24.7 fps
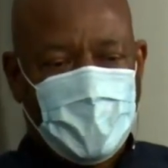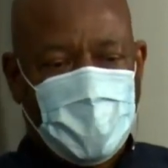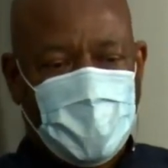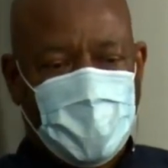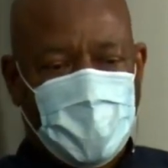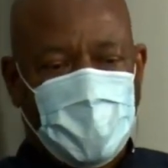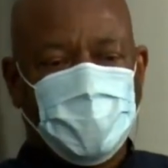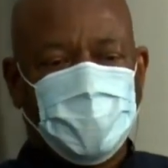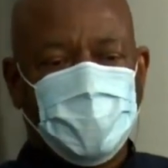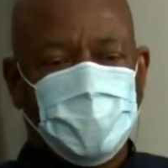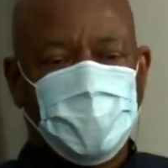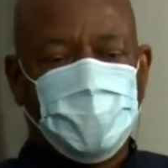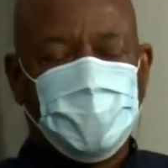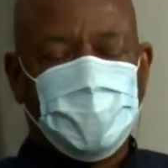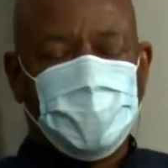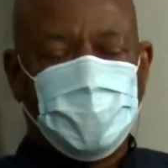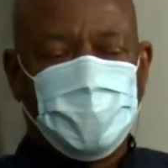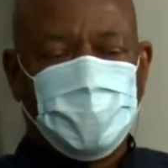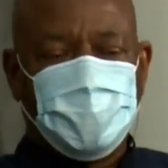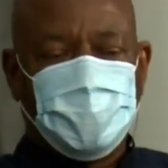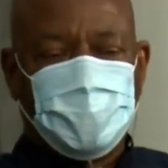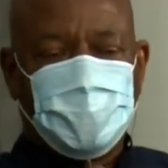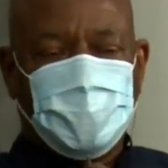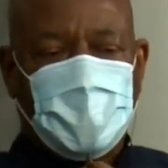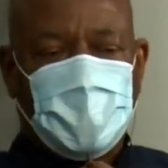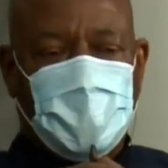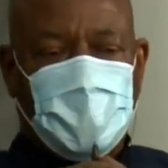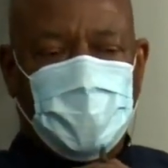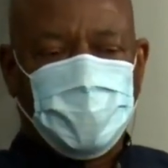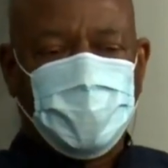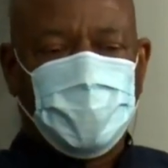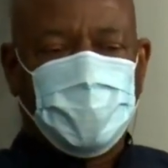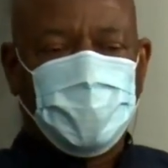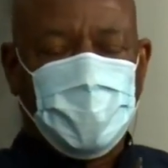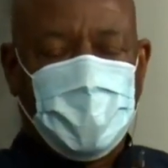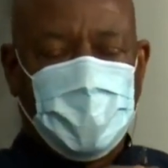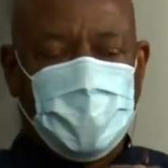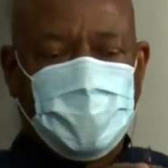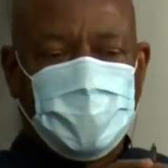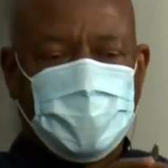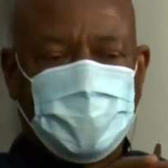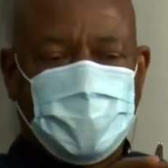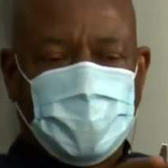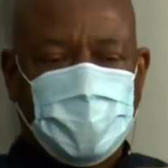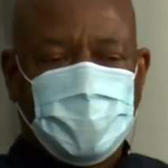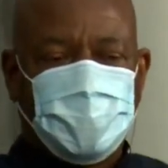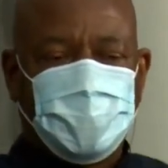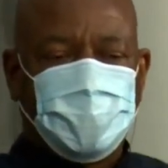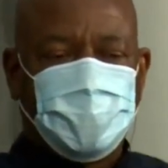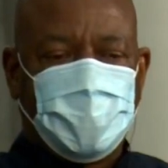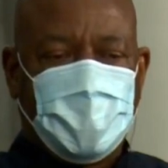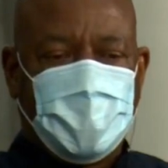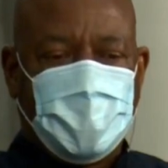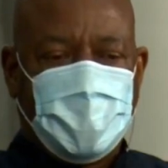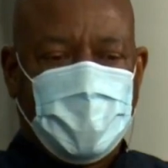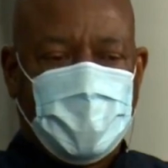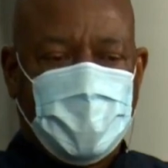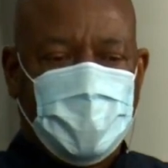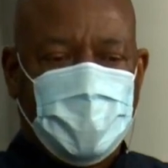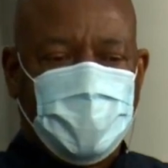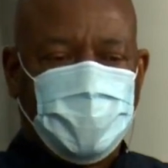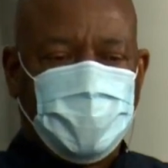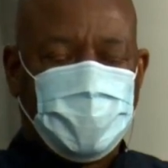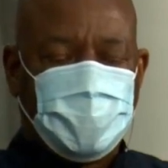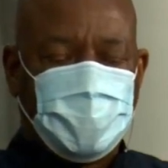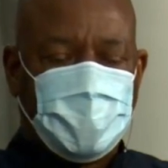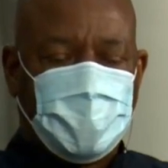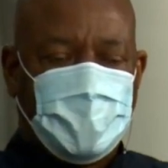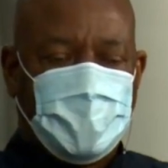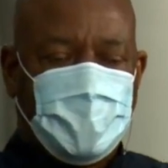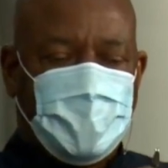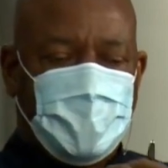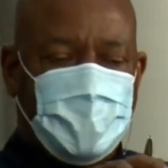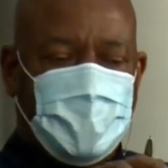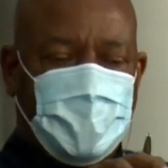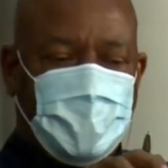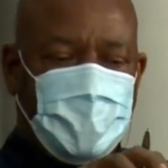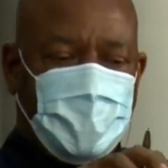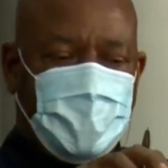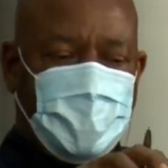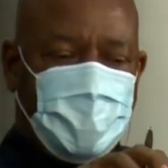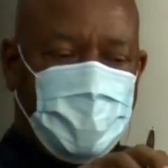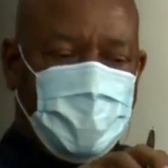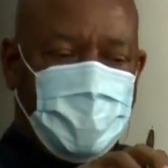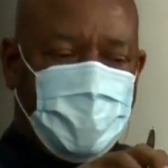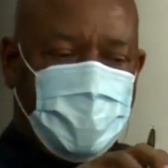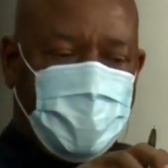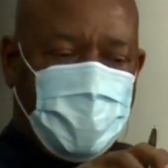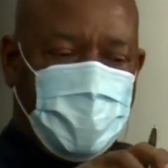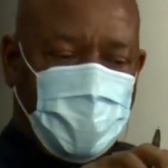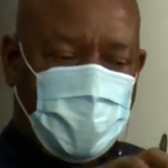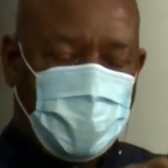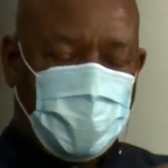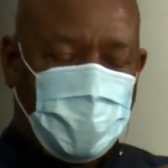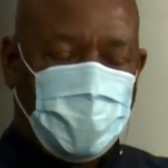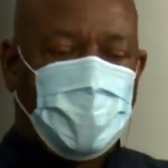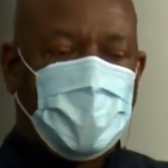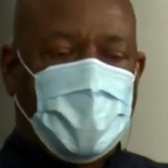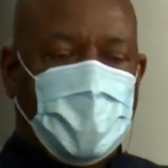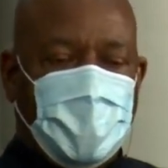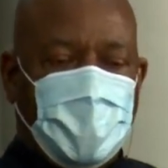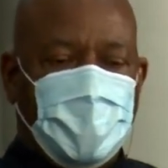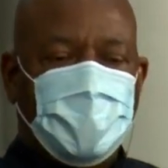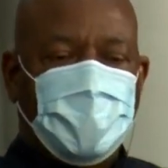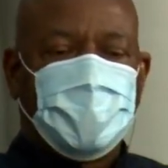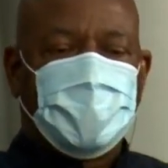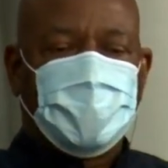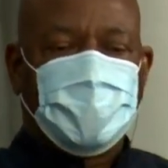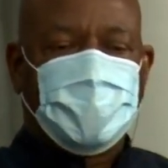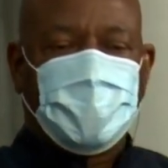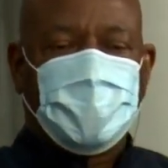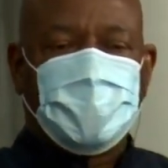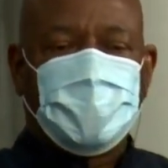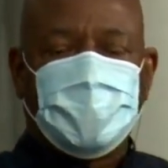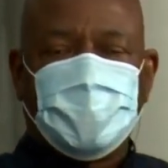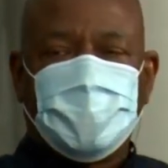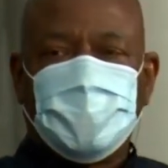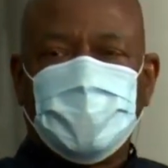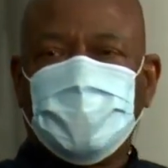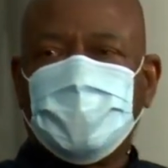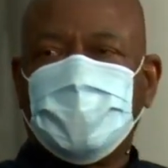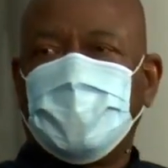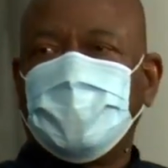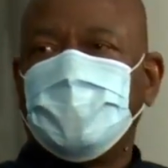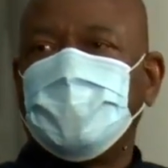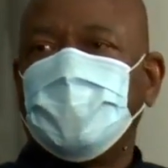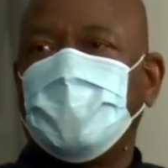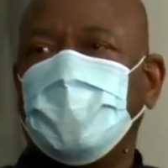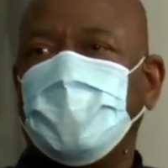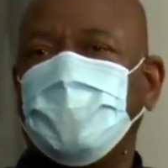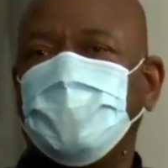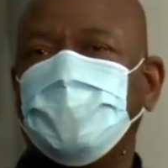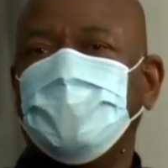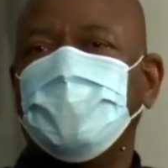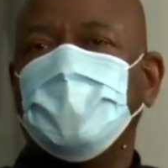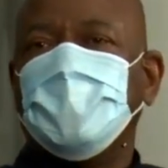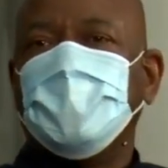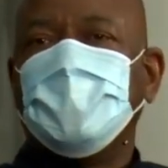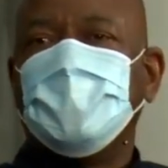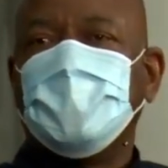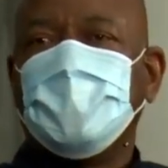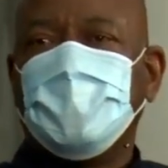how do we start to engage the local health centers that have been